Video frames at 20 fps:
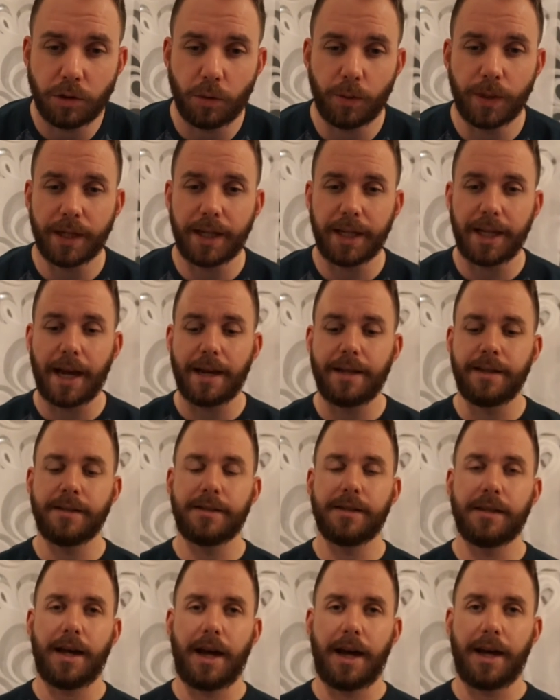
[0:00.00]
So we're going to get
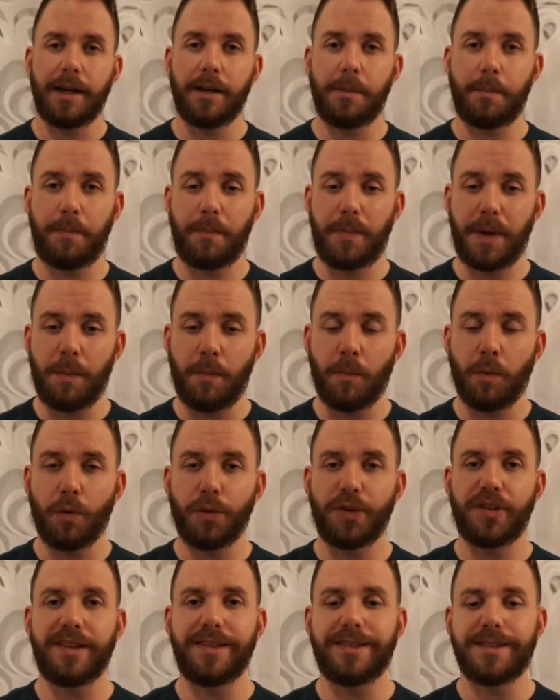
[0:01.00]
into that in a bit
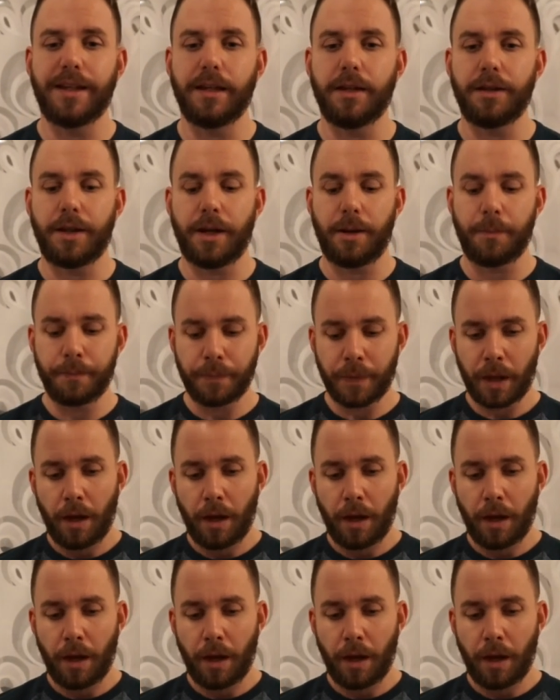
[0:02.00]
more detail now,